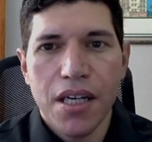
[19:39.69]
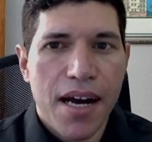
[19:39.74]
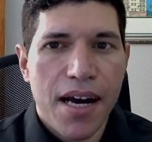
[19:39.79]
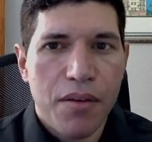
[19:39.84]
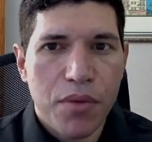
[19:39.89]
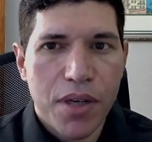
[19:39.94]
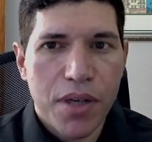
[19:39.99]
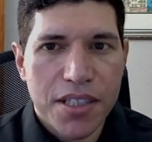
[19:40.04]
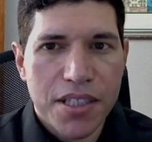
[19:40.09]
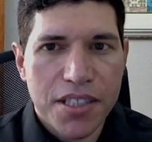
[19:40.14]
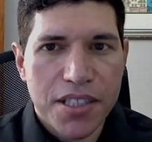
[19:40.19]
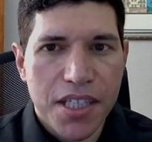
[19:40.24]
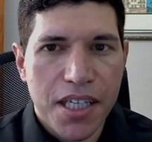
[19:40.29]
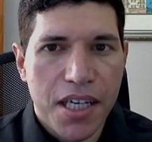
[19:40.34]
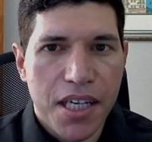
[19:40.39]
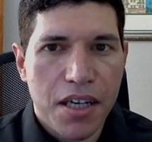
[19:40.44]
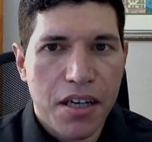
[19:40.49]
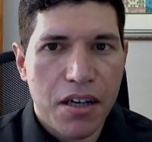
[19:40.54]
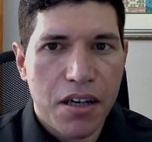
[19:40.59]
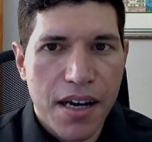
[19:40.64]
We can see
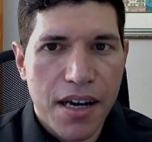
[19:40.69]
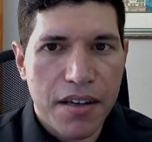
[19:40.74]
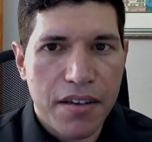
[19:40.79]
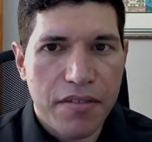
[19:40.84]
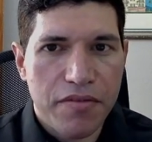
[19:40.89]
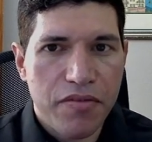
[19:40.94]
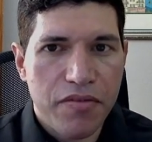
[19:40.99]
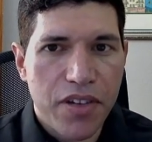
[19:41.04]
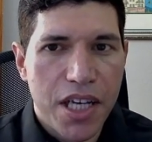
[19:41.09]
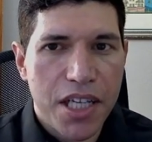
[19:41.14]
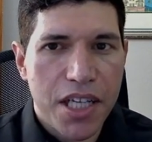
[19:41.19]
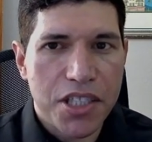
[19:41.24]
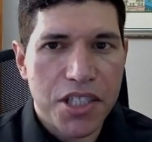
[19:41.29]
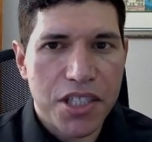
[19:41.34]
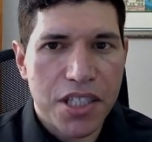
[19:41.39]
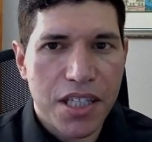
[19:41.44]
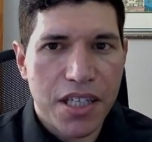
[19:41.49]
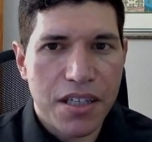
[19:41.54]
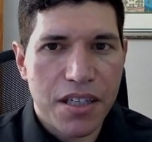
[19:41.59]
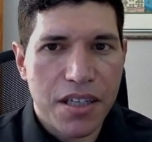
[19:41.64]
here
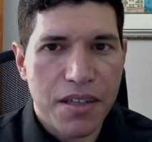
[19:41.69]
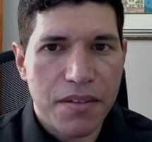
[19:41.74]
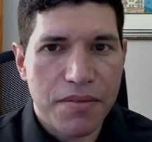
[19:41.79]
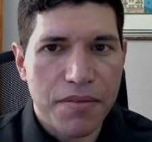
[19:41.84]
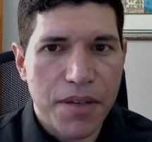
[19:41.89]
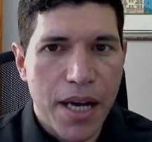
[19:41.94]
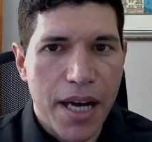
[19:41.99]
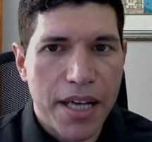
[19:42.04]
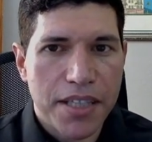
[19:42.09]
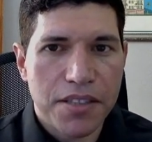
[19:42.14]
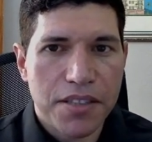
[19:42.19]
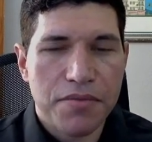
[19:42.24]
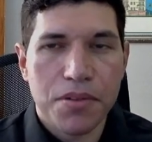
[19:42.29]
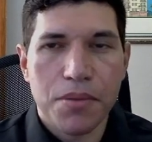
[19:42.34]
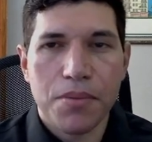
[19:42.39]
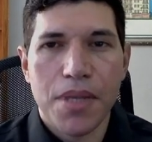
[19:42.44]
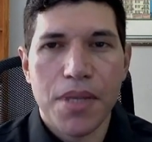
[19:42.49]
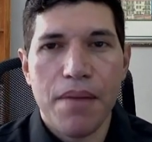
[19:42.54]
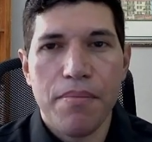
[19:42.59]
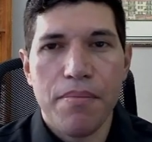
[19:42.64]
inflation as of
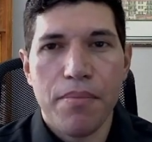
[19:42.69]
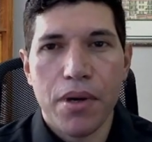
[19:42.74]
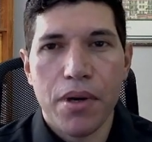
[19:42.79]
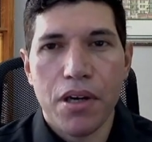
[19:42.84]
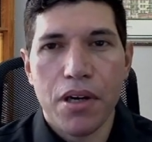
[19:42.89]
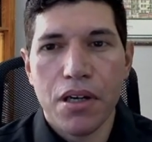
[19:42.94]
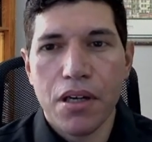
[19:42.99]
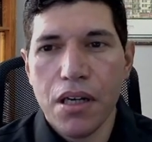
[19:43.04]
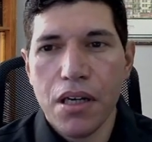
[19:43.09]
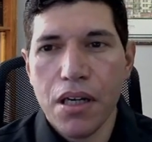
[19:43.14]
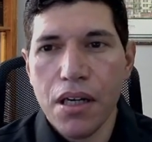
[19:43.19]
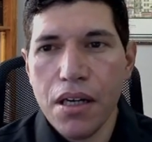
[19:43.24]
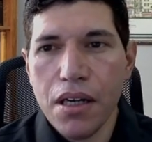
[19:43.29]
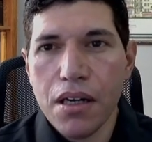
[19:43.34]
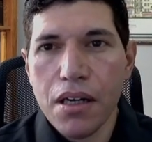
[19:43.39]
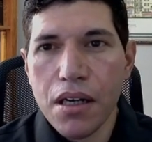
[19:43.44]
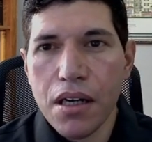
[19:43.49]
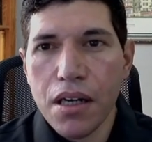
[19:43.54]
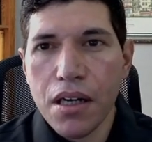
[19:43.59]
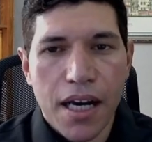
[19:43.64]
September
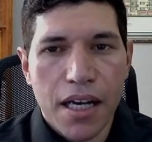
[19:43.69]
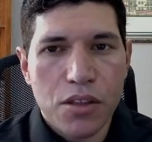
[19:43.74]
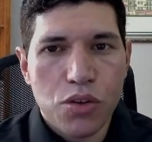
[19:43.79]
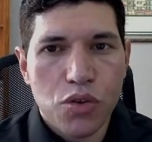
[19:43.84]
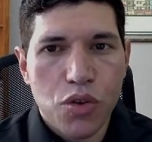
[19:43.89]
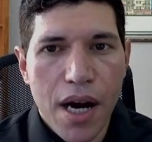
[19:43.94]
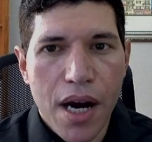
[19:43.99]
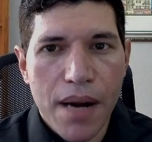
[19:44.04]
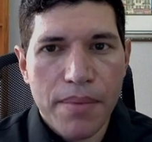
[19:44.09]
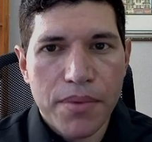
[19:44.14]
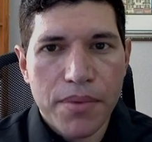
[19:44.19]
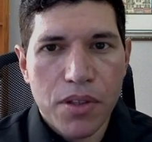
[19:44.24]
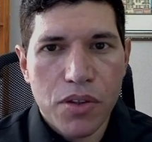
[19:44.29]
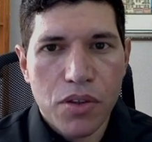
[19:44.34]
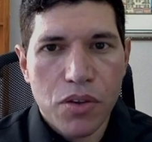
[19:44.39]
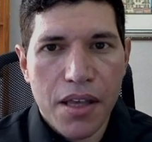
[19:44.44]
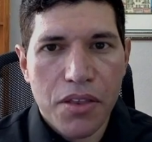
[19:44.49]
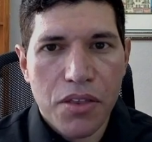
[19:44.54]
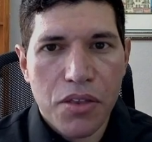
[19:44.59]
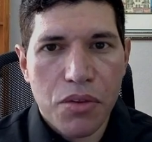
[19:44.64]
dropped
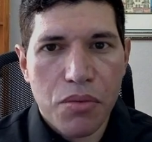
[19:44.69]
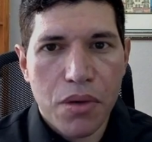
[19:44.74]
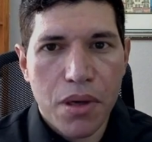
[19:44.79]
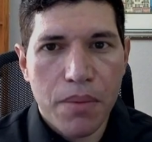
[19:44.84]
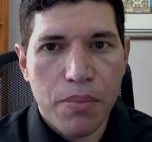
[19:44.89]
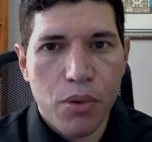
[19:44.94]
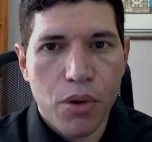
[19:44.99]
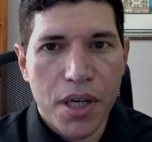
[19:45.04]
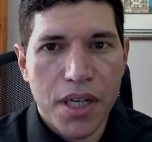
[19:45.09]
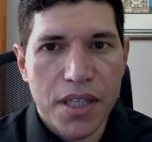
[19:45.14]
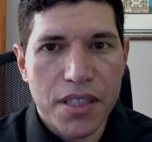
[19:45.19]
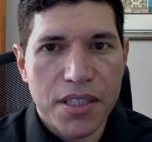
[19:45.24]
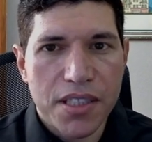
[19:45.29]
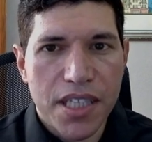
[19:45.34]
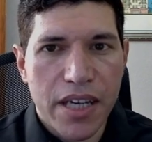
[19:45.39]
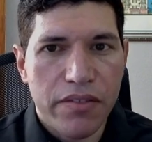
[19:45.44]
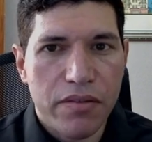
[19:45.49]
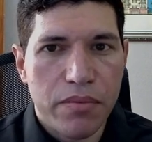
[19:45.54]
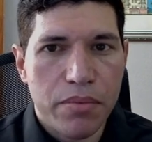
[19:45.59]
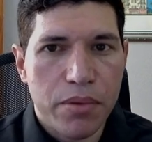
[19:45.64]
to
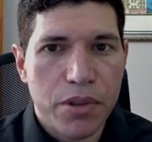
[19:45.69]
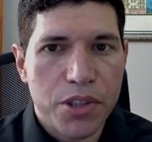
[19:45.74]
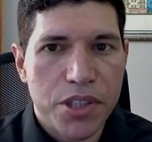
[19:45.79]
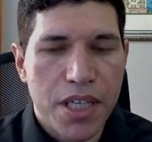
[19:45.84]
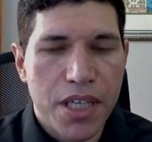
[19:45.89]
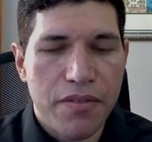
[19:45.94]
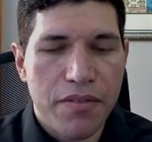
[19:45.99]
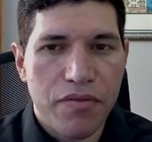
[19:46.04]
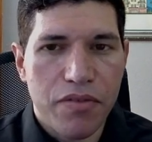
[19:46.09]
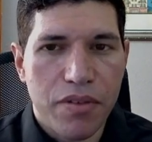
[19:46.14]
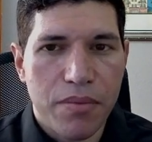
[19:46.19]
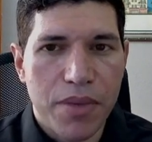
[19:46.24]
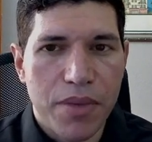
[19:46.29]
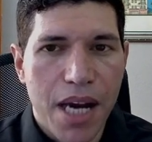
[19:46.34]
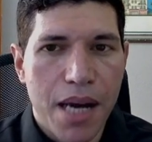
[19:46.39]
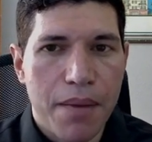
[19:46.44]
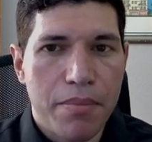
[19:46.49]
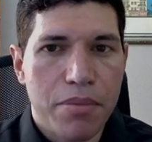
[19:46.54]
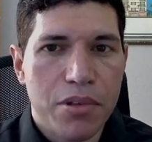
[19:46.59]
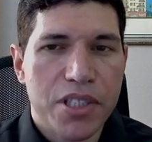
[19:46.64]
3.7% from
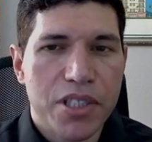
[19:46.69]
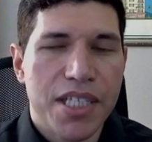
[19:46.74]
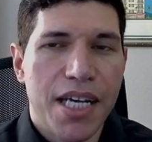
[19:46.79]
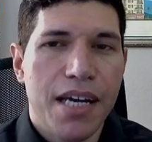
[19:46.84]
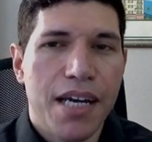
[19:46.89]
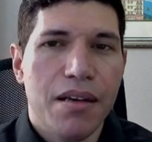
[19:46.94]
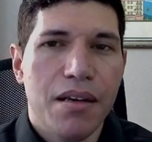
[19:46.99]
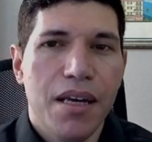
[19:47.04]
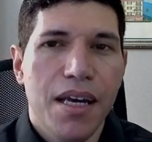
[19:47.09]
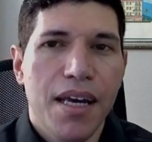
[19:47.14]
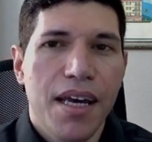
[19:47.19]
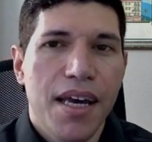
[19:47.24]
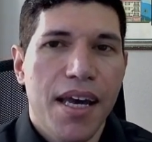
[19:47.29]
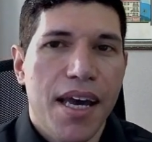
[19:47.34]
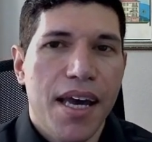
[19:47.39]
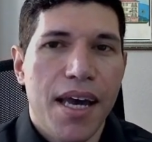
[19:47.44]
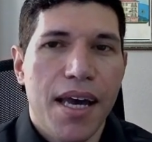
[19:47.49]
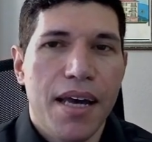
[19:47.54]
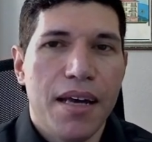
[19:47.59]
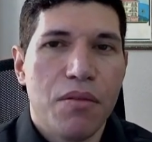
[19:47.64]
9%.
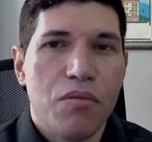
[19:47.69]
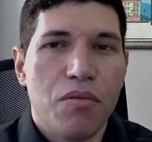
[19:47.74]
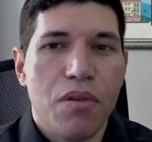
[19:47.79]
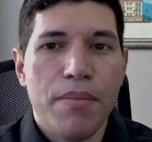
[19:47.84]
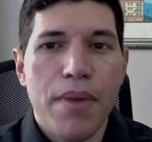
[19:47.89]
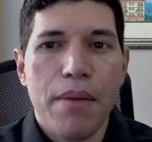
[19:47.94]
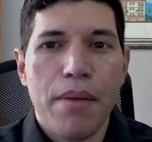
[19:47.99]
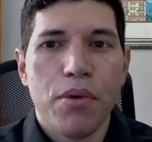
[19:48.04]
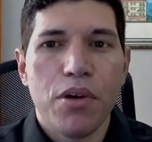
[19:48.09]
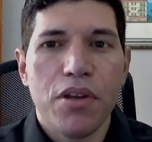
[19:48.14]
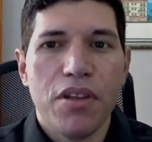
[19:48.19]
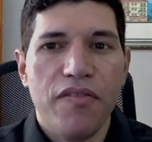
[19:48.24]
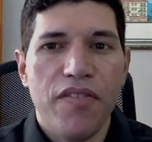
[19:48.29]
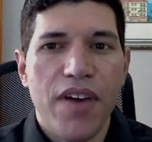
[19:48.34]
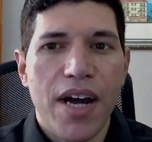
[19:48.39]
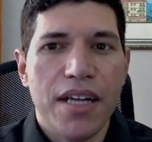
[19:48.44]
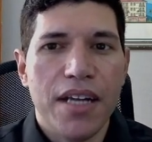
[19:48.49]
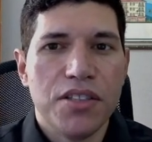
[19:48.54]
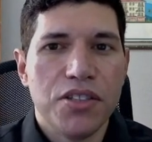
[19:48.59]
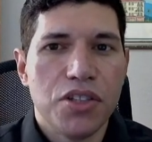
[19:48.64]
And remember, the
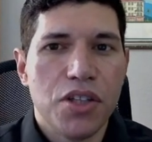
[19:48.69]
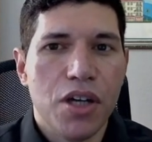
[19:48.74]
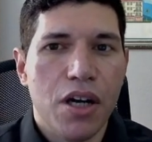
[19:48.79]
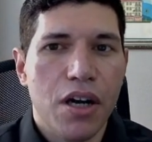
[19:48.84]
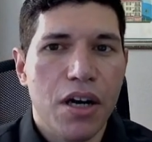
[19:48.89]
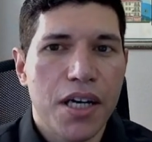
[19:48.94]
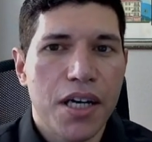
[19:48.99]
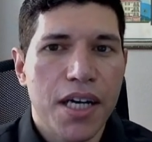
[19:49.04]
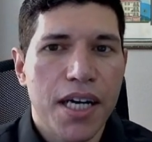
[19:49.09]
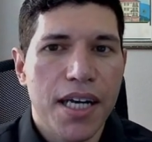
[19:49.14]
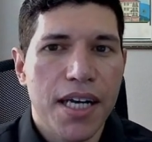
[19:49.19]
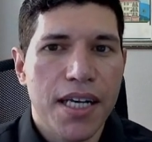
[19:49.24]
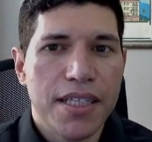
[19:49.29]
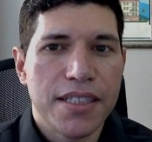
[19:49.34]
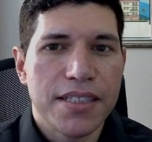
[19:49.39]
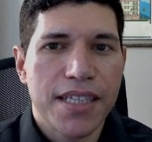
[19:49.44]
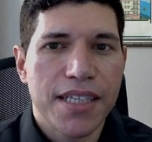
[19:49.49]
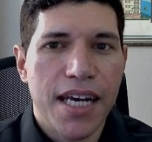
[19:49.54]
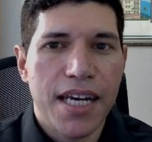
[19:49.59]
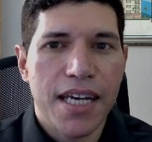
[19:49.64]
Fed's target
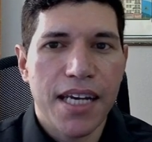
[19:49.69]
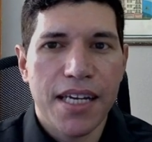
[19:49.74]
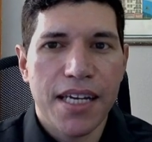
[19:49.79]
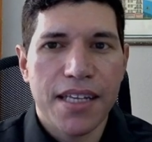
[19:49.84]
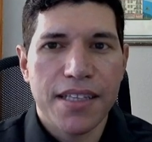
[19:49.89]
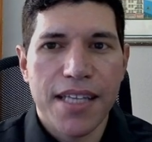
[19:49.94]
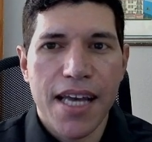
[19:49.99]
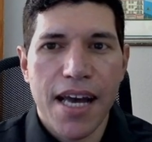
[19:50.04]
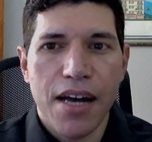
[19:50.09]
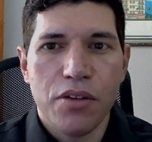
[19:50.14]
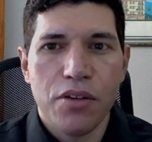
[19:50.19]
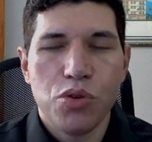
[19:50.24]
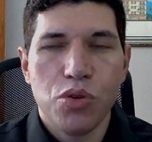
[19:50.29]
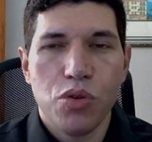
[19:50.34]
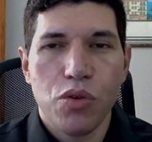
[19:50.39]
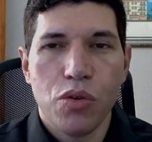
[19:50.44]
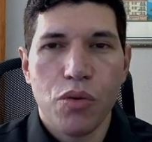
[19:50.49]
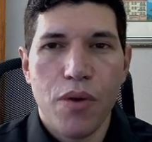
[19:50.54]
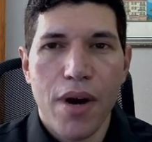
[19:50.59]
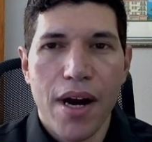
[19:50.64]
is getting it down
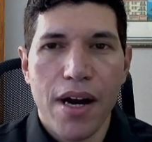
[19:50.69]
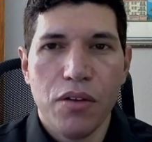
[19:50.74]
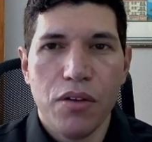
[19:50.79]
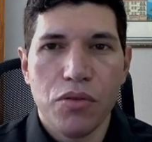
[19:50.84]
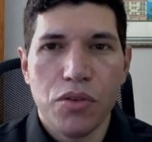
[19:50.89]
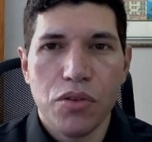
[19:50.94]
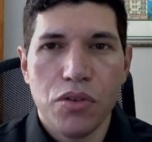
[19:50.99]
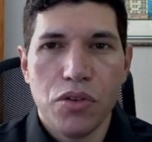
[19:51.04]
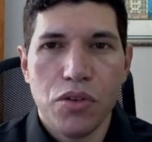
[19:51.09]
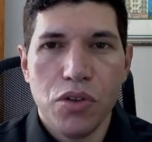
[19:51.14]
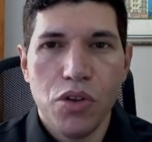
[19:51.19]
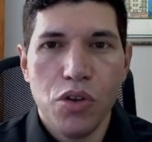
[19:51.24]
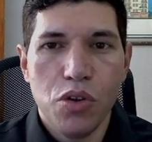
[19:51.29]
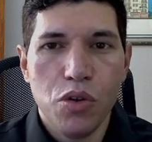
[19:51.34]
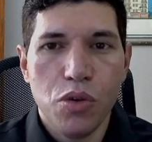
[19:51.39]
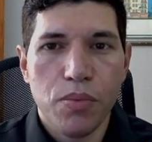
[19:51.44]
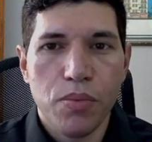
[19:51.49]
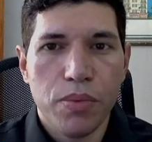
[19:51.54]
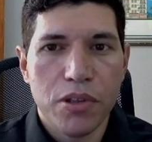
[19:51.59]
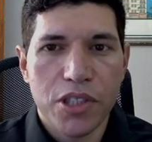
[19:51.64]
to around
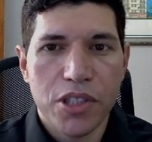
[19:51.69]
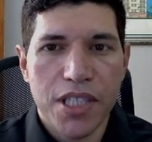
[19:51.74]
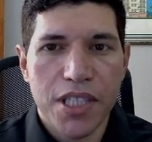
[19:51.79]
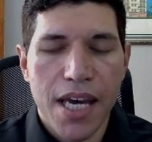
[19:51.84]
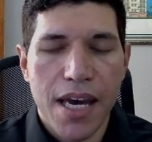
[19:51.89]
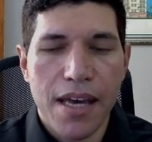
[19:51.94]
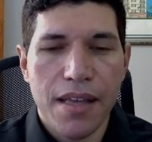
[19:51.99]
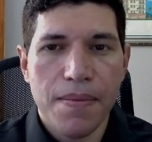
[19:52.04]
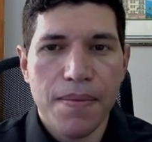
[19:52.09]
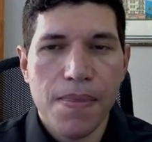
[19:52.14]
2%.